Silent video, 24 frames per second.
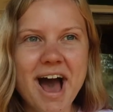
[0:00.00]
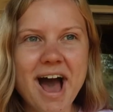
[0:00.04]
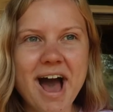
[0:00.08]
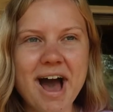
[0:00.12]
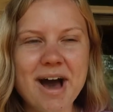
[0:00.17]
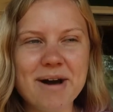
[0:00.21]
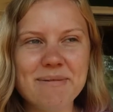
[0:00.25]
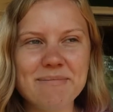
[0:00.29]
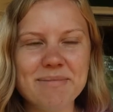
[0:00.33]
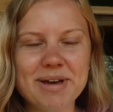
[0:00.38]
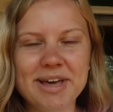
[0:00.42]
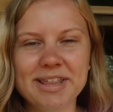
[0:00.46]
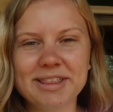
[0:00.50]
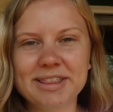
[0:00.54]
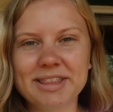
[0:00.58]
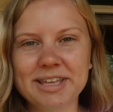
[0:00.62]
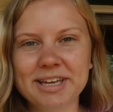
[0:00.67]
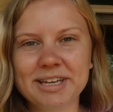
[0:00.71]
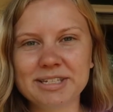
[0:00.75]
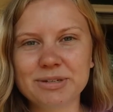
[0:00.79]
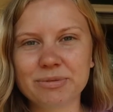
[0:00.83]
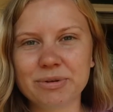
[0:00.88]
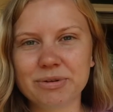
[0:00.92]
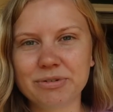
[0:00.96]
and
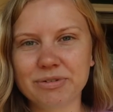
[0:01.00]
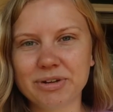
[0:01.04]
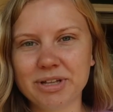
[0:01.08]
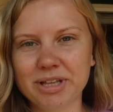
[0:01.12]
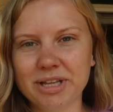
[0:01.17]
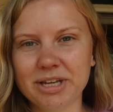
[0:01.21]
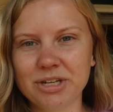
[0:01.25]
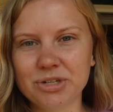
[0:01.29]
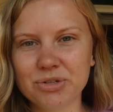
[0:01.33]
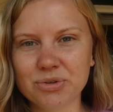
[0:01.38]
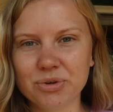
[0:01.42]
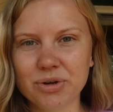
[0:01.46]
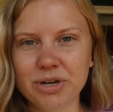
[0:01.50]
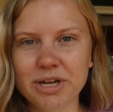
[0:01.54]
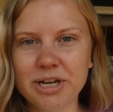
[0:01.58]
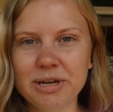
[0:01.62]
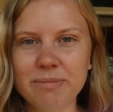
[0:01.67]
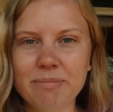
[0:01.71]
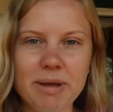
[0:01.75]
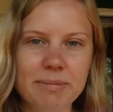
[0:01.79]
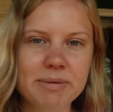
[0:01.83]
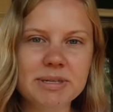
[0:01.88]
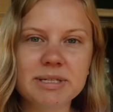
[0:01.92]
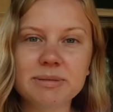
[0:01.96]
things that we really enjoyed
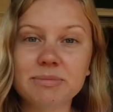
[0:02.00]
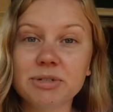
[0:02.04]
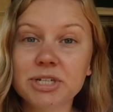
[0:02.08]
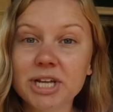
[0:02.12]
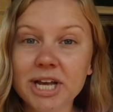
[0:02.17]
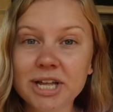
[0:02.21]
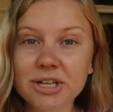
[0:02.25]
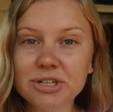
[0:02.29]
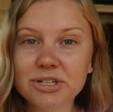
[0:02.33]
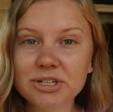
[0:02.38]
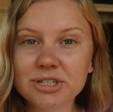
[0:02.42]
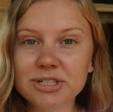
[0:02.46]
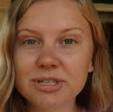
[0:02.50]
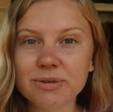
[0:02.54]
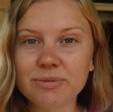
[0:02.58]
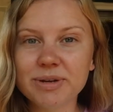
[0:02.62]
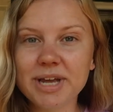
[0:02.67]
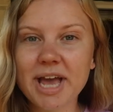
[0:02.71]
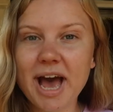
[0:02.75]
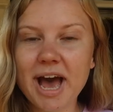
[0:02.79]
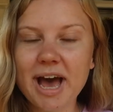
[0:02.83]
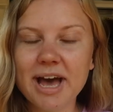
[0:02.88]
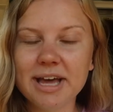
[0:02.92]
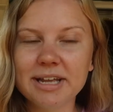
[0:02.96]
and maybe some challenges that
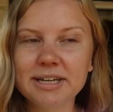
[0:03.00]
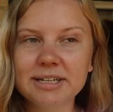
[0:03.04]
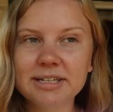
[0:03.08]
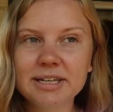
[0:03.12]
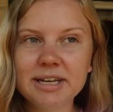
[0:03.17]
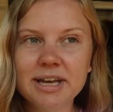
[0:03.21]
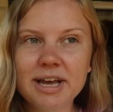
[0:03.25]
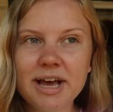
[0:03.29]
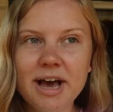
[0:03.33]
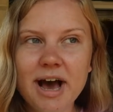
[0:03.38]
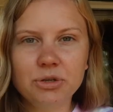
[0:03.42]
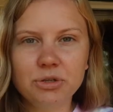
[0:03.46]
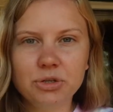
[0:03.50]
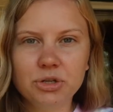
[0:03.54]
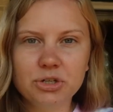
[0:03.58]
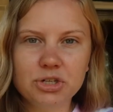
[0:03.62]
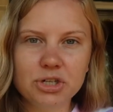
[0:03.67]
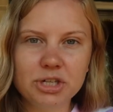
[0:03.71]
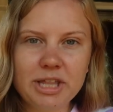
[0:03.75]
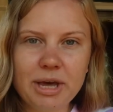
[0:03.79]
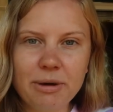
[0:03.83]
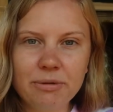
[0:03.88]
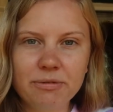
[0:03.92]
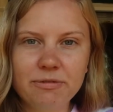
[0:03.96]
we had.
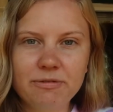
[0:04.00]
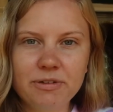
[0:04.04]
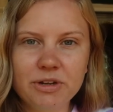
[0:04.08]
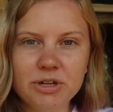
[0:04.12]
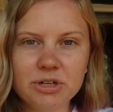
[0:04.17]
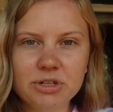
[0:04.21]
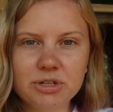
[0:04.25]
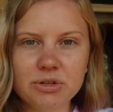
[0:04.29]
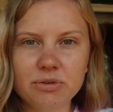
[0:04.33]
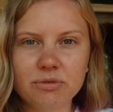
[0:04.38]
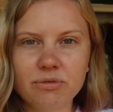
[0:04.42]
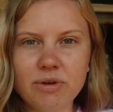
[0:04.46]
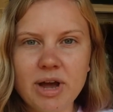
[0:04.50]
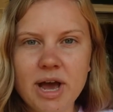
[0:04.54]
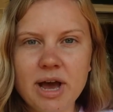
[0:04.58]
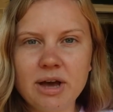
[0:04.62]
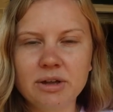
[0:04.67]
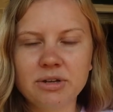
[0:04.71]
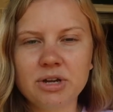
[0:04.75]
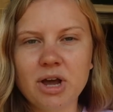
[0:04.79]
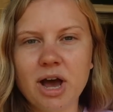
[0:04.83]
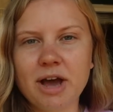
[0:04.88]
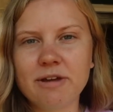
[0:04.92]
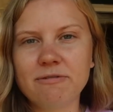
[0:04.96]
Usually that would finish
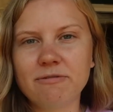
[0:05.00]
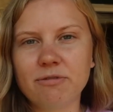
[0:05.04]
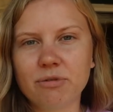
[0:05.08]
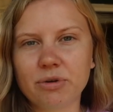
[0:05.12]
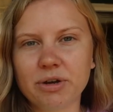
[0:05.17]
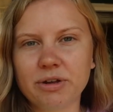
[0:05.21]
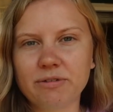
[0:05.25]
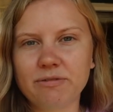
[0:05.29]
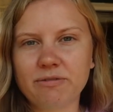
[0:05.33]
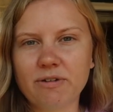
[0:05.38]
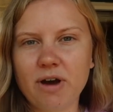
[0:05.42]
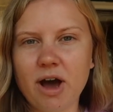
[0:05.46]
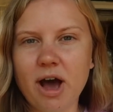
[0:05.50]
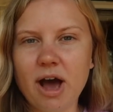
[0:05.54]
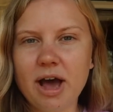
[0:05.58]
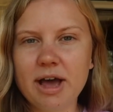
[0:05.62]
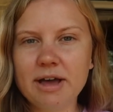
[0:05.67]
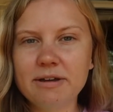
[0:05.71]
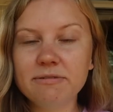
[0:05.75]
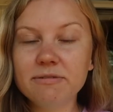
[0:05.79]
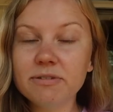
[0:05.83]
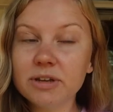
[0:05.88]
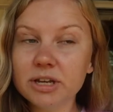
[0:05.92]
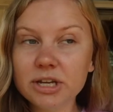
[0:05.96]
around
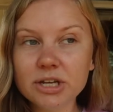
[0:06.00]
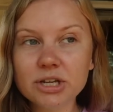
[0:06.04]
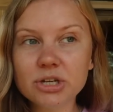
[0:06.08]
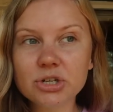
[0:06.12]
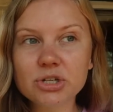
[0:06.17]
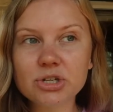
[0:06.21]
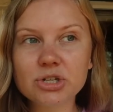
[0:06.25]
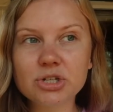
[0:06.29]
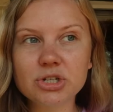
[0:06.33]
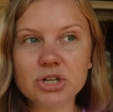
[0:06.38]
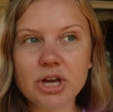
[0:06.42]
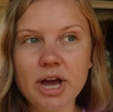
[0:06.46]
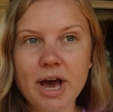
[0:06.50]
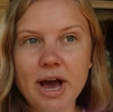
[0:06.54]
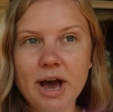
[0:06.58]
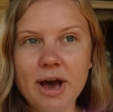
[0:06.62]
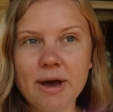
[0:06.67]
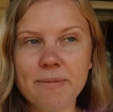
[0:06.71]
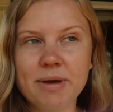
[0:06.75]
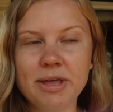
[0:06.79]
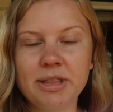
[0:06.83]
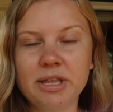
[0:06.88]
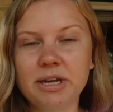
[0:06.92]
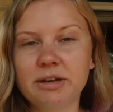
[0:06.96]
9:45-ish,
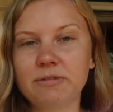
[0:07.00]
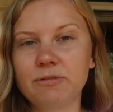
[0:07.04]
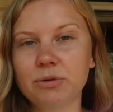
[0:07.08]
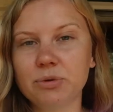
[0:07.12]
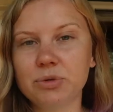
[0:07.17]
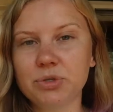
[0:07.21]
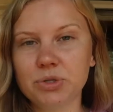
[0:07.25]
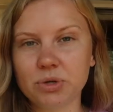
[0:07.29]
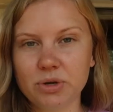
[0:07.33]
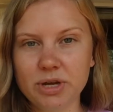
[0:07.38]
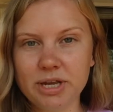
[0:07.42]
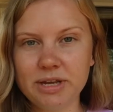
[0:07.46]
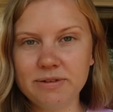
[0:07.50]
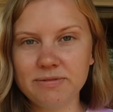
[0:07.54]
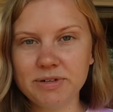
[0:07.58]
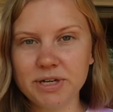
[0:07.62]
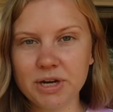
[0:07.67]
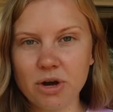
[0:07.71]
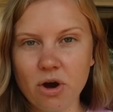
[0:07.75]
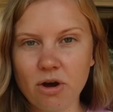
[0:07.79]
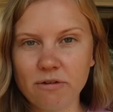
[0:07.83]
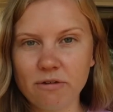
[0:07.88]
and then if it was your evening